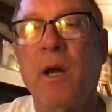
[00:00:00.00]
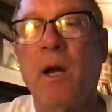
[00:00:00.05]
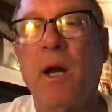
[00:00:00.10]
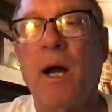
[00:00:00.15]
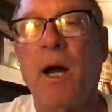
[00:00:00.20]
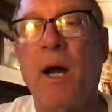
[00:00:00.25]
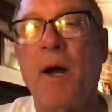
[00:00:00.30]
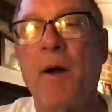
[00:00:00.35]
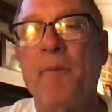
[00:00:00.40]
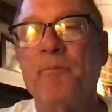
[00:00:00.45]

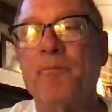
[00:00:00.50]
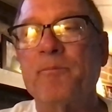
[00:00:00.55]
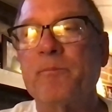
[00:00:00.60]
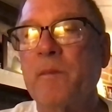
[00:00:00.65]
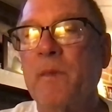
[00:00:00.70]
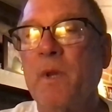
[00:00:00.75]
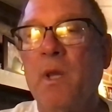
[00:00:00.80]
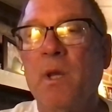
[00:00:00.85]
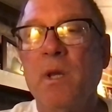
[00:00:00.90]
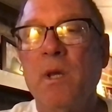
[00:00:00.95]

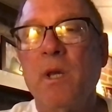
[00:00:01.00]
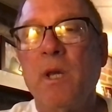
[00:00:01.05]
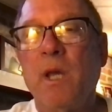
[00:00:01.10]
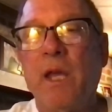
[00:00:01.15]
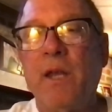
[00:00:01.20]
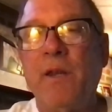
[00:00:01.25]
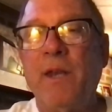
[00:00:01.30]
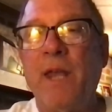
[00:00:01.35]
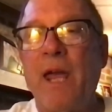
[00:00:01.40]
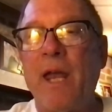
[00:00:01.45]

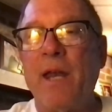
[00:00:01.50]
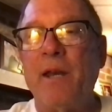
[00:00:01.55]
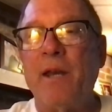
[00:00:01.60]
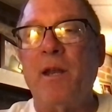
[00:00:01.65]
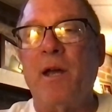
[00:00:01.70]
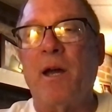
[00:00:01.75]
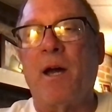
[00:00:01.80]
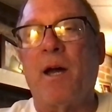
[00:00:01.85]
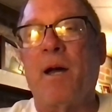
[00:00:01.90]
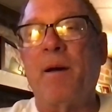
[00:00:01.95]
And then
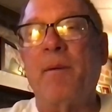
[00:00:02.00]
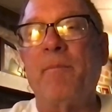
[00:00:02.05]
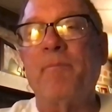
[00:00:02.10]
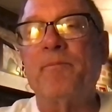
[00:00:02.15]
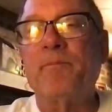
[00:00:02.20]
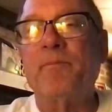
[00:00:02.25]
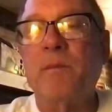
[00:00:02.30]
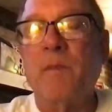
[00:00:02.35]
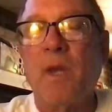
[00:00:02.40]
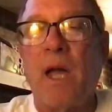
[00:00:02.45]

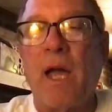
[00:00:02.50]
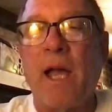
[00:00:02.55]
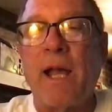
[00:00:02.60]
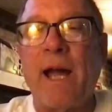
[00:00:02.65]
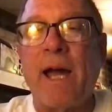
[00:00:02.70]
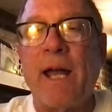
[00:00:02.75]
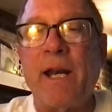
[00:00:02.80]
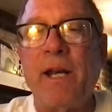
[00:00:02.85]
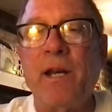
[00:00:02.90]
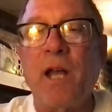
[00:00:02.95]
I
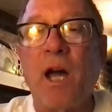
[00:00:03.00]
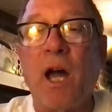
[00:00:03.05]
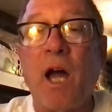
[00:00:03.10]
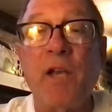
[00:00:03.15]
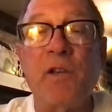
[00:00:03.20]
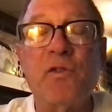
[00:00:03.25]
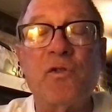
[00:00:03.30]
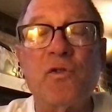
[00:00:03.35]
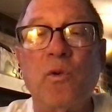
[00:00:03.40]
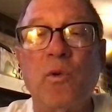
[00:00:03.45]
got into
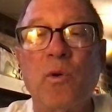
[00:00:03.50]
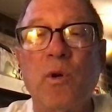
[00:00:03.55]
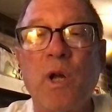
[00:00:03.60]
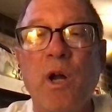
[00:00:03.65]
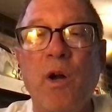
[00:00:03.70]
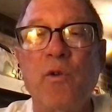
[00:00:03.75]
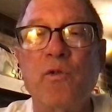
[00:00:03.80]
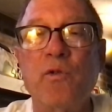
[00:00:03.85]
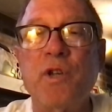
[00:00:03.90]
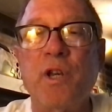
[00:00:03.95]
high school
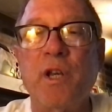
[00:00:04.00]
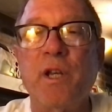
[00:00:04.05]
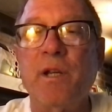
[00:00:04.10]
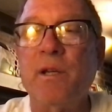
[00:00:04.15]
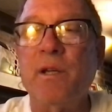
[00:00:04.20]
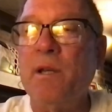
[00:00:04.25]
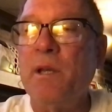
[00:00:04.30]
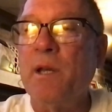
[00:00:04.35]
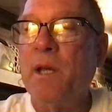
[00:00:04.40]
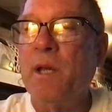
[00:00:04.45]

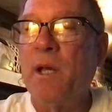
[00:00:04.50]
coaching,